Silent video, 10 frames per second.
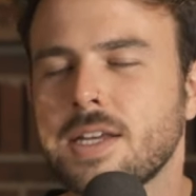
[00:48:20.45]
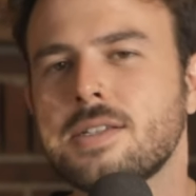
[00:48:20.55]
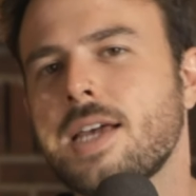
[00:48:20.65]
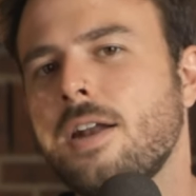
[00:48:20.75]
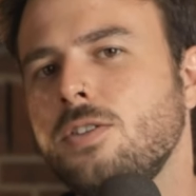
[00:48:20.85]
And as
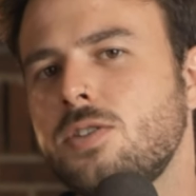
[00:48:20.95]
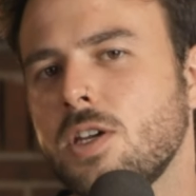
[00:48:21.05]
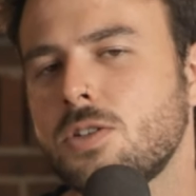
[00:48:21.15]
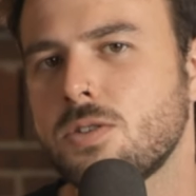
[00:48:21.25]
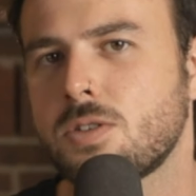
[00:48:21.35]
Saturn
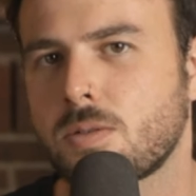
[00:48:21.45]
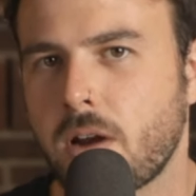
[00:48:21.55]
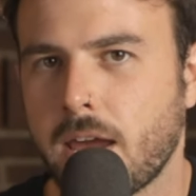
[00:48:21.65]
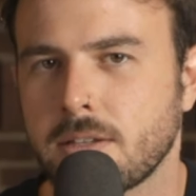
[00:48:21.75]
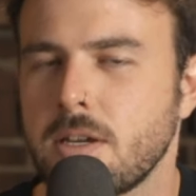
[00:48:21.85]
stations
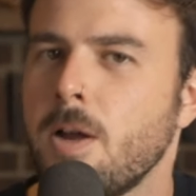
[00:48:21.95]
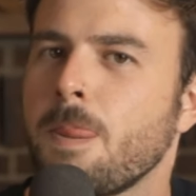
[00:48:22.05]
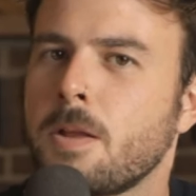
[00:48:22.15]
direct,